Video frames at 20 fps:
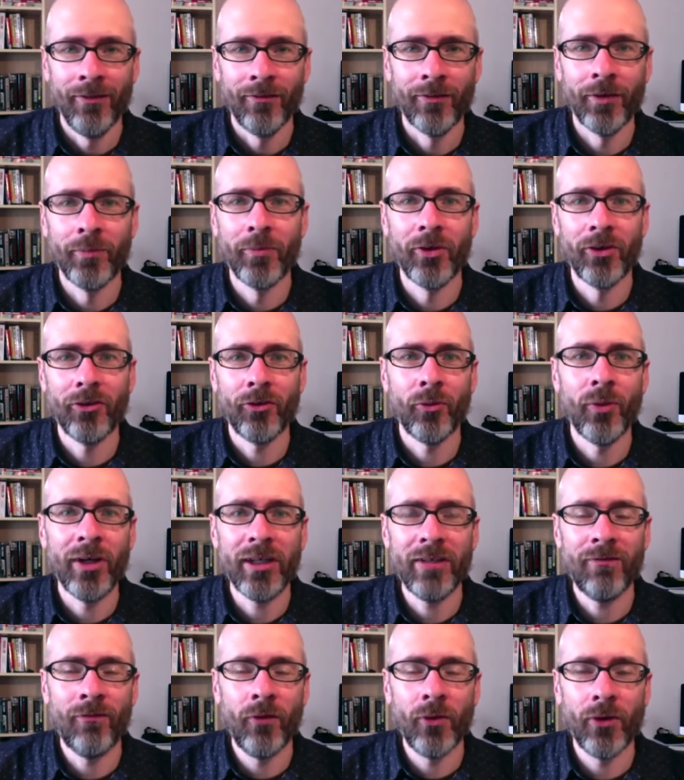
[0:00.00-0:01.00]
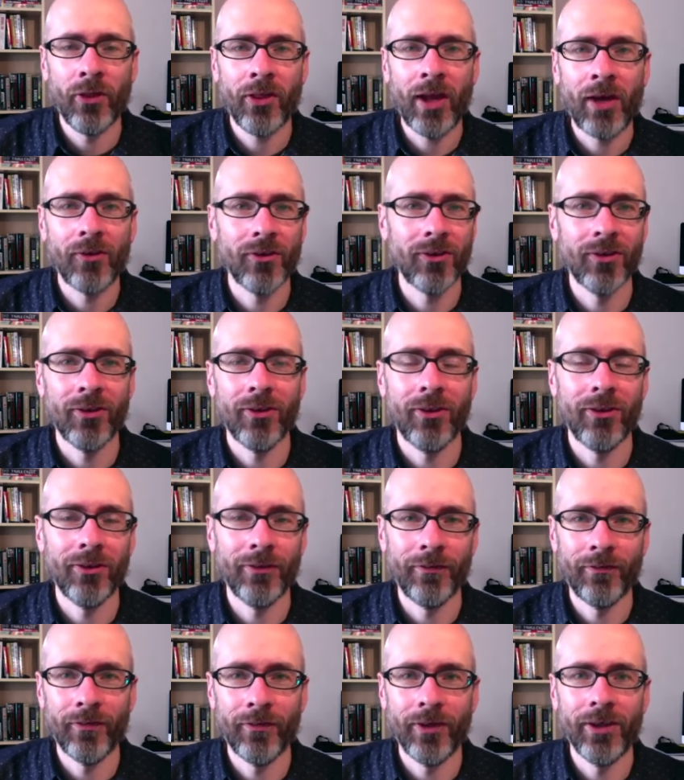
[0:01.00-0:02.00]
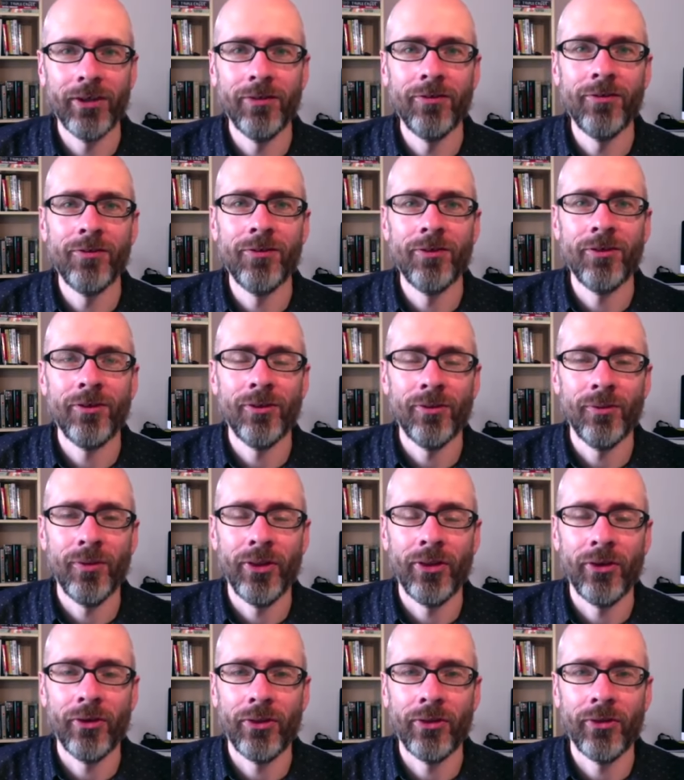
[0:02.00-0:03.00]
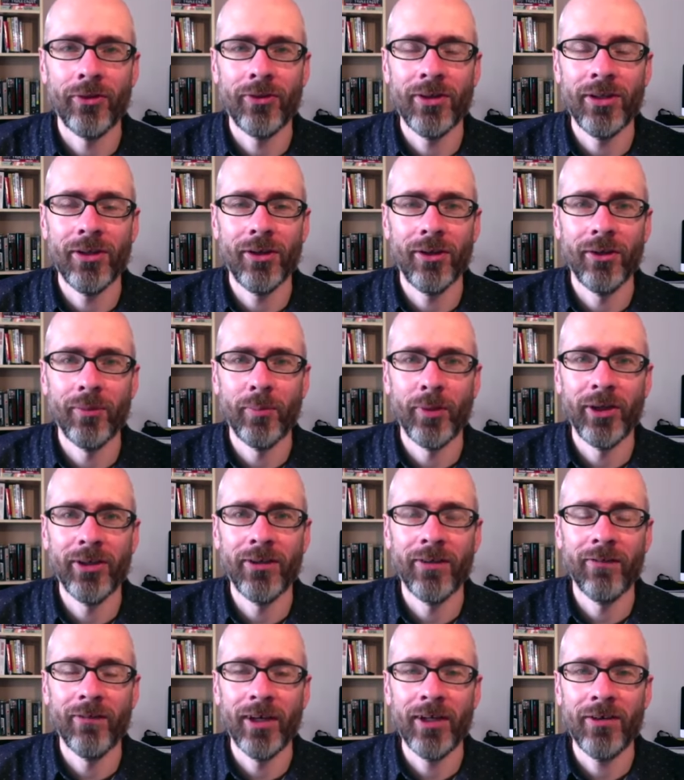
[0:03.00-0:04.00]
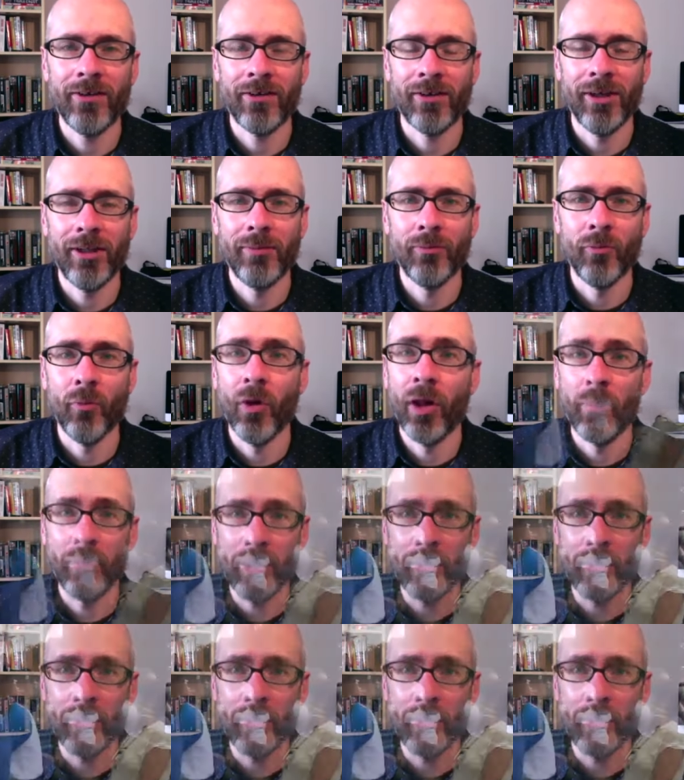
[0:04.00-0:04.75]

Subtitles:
From their $24,000 fridge with their $13 pints of ice cream, while